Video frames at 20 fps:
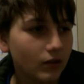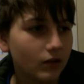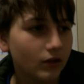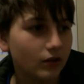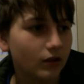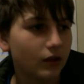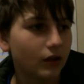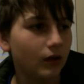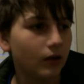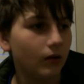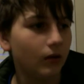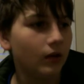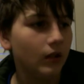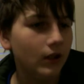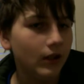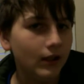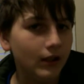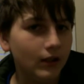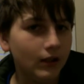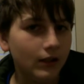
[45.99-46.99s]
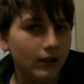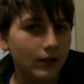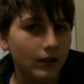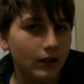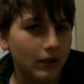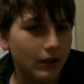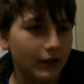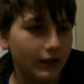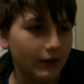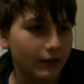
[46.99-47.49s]
So
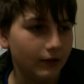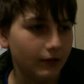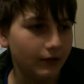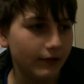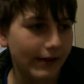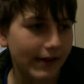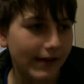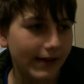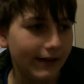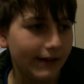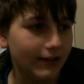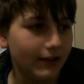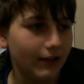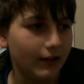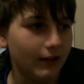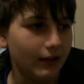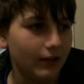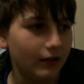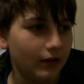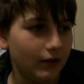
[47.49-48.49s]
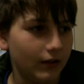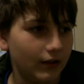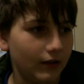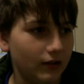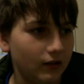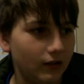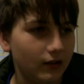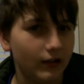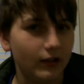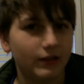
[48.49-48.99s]
I can do that. And
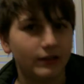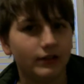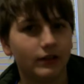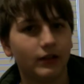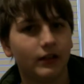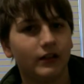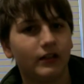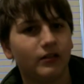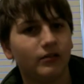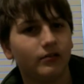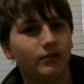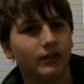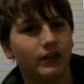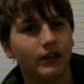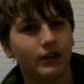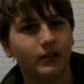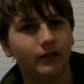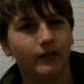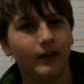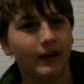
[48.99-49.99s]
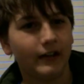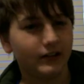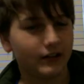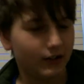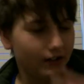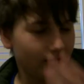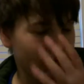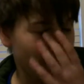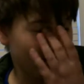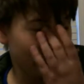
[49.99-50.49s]
as I don't think you guys
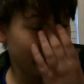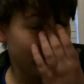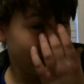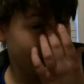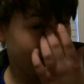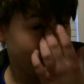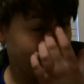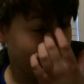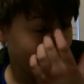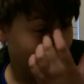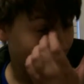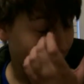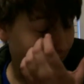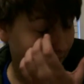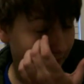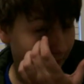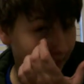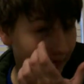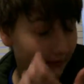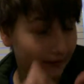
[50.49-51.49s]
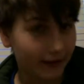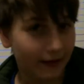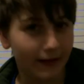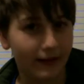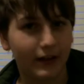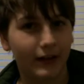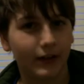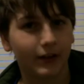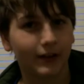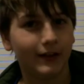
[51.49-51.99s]
can tell or not, but I got a
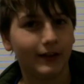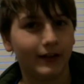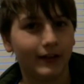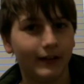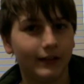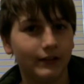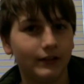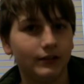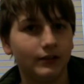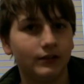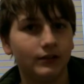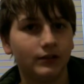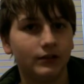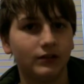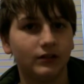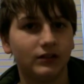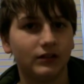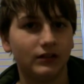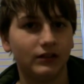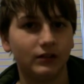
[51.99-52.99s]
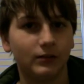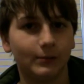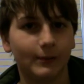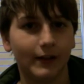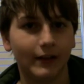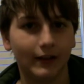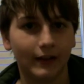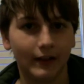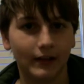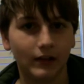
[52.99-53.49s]
haircut since my
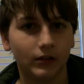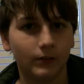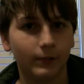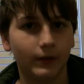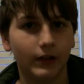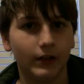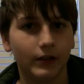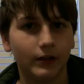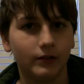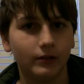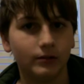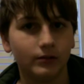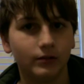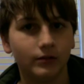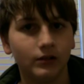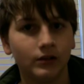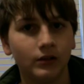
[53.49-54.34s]
last videos.